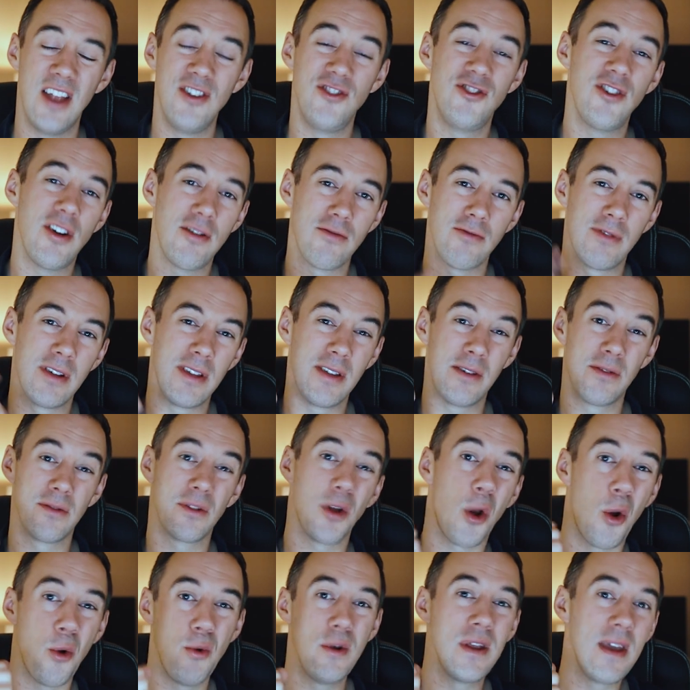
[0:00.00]
And generally,
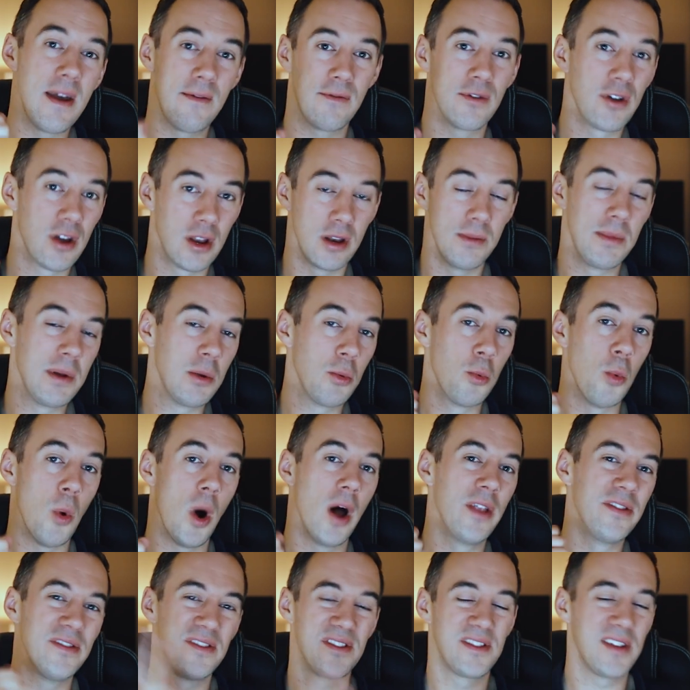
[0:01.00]
there's only ever going to be
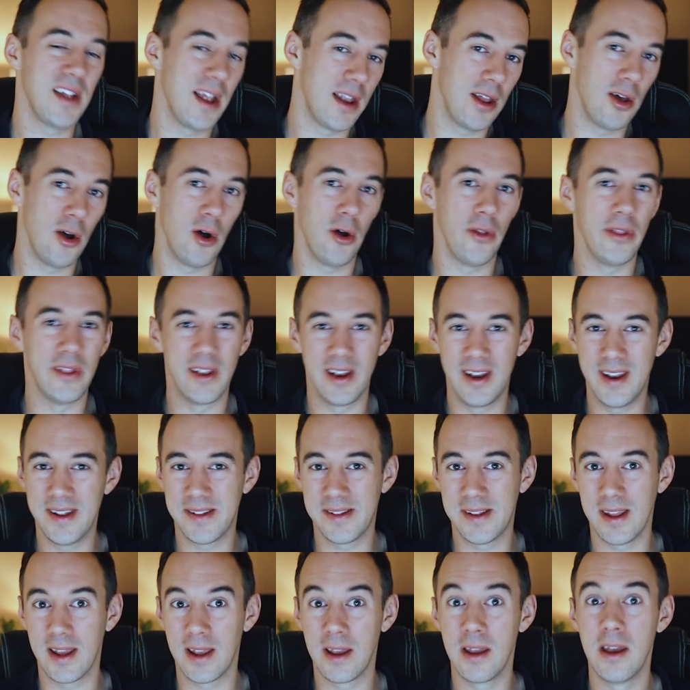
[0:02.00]
one seller on the
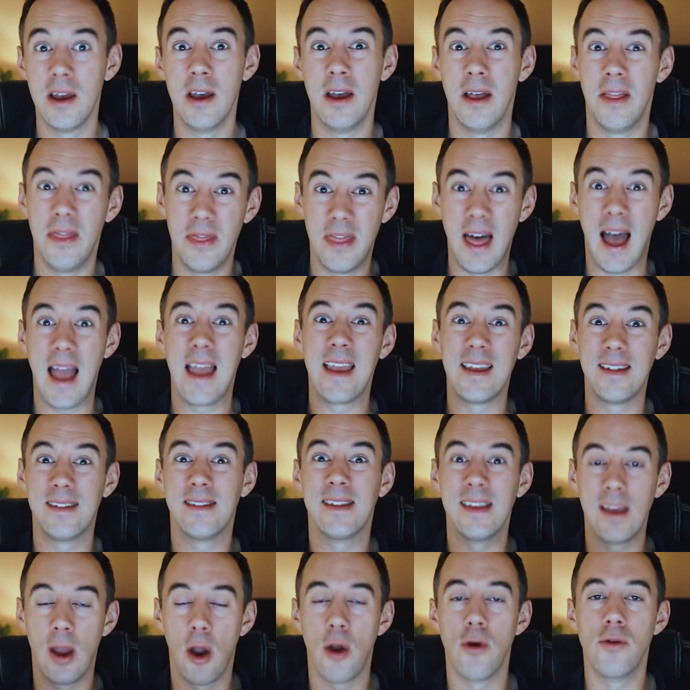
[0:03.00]
listing that is
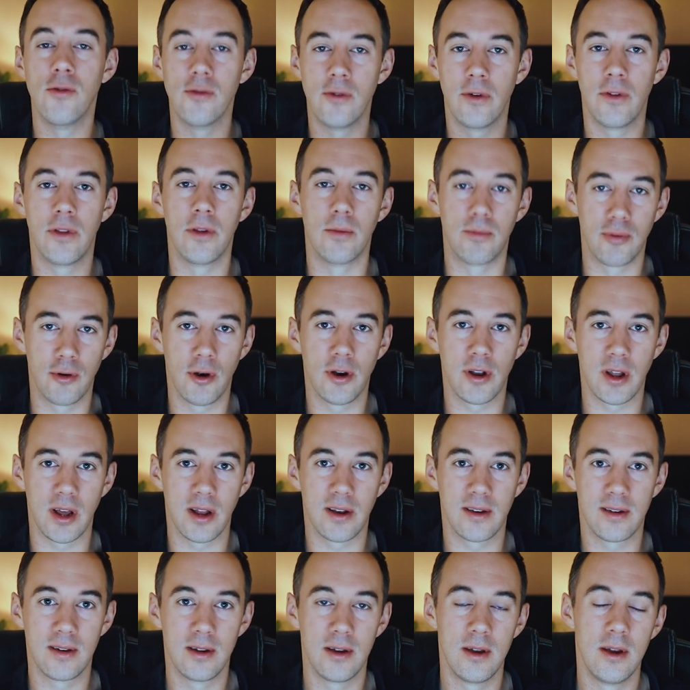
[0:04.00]
the owner of the
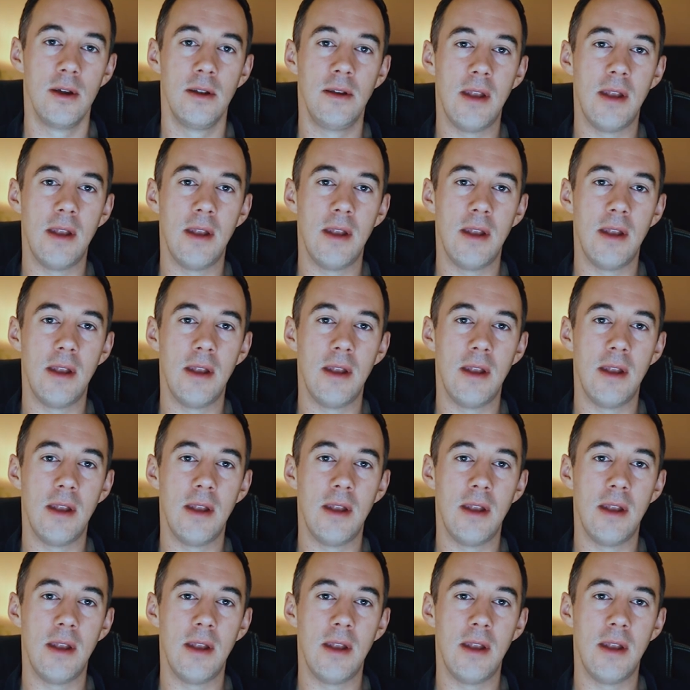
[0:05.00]
product.